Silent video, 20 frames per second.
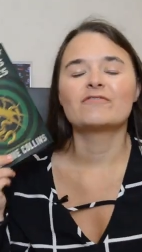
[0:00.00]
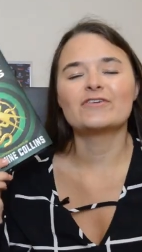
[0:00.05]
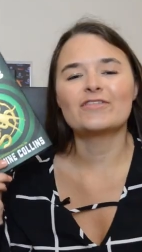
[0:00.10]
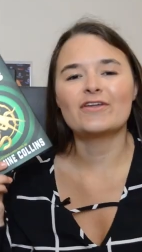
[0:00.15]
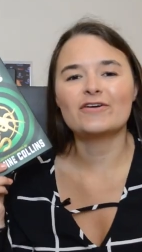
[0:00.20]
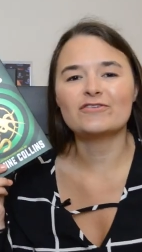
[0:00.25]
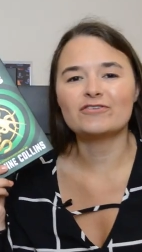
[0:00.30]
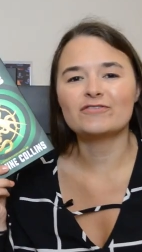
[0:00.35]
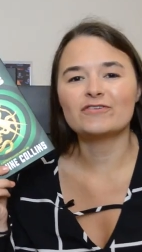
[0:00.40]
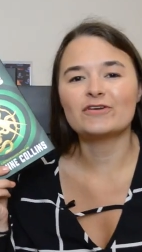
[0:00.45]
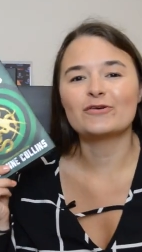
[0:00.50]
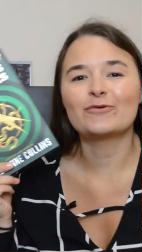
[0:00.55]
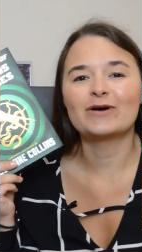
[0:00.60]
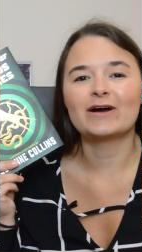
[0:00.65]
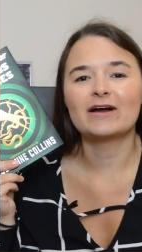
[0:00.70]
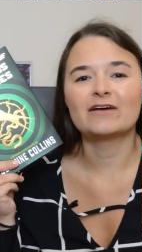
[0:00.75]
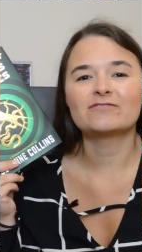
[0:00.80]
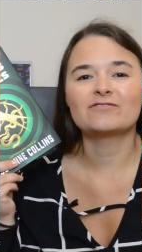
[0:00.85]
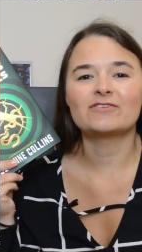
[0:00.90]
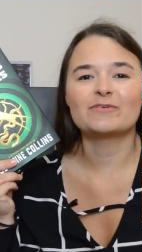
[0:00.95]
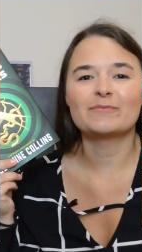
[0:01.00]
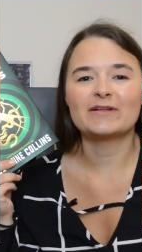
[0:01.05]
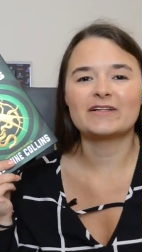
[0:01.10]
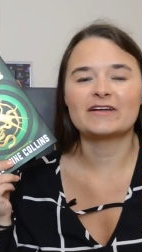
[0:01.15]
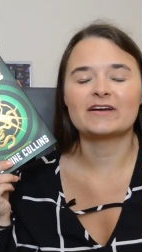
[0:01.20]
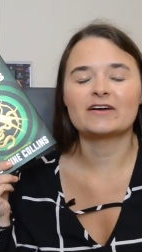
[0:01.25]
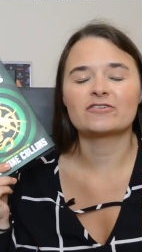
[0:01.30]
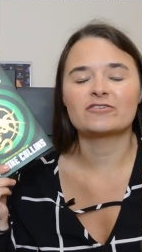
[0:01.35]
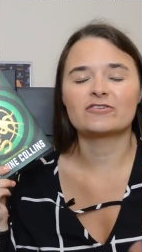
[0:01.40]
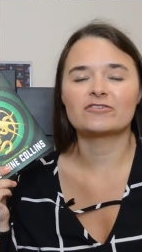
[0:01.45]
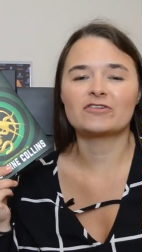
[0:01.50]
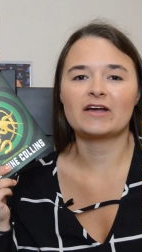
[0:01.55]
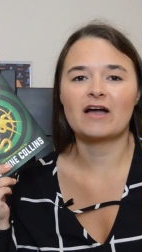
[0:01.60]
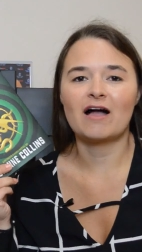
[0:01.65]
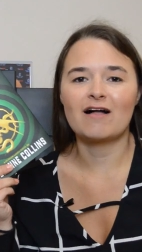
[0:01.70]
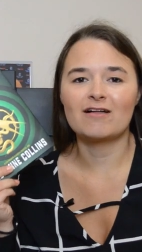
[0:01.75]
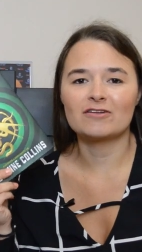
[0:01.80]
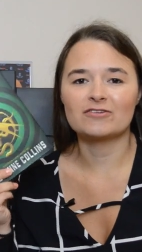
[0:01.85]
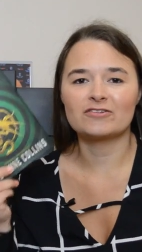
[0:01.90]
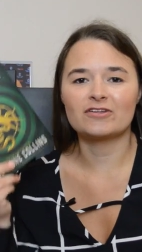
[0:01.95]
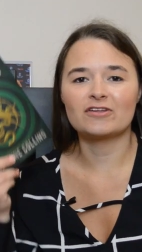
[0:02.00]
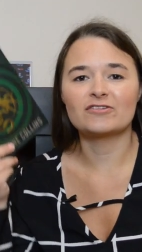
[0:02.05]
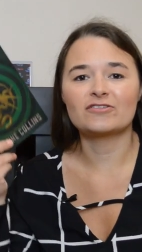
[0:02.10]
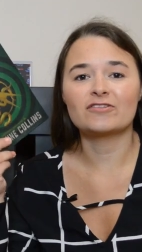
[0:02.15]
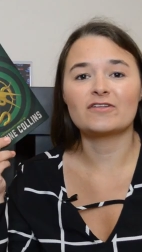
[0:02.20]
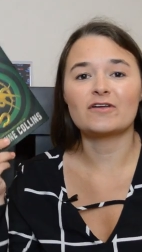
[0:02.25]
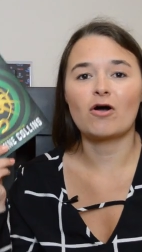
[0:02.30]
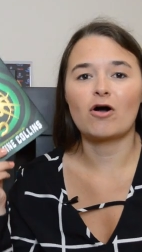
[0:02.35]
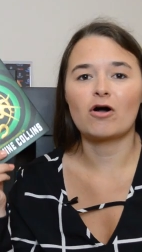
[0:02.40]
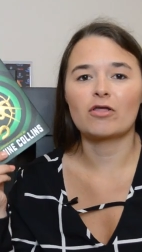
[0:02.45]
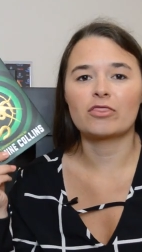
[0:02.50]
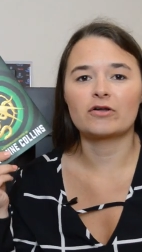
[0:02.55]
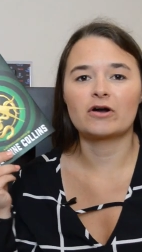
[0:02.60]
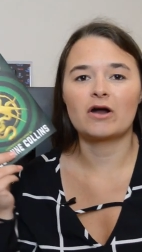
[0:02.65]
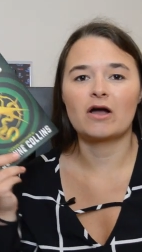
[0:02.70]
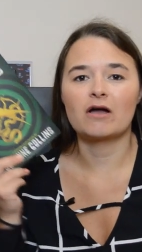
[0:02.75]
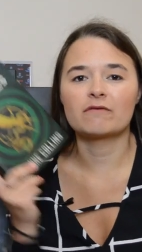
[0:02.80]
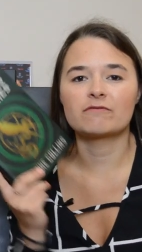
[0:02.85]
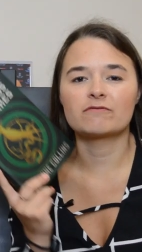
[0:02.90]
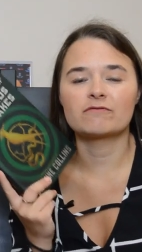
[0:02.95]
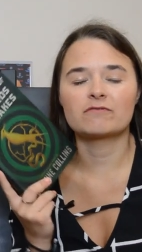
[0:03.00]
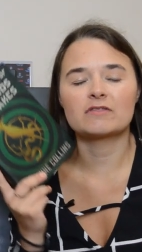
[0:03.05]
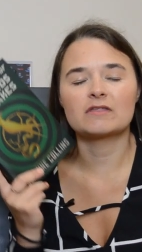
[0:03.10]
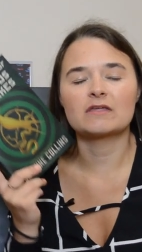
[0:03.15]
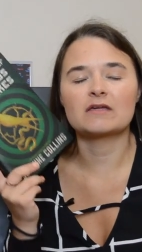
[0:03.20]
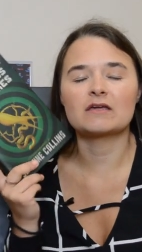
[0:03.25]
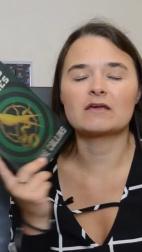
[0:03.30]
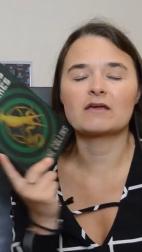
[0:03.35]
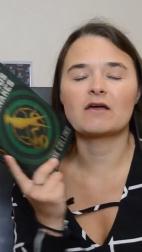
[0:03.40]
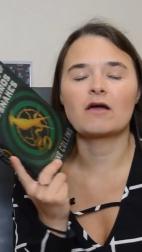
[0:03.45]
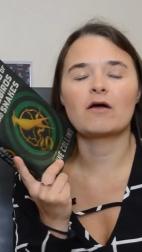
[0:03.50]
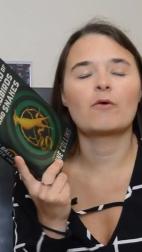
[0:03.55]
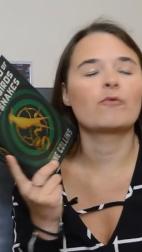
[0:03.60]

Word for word: For those of you who are unfamiliar, Suzanne Collins is the author of the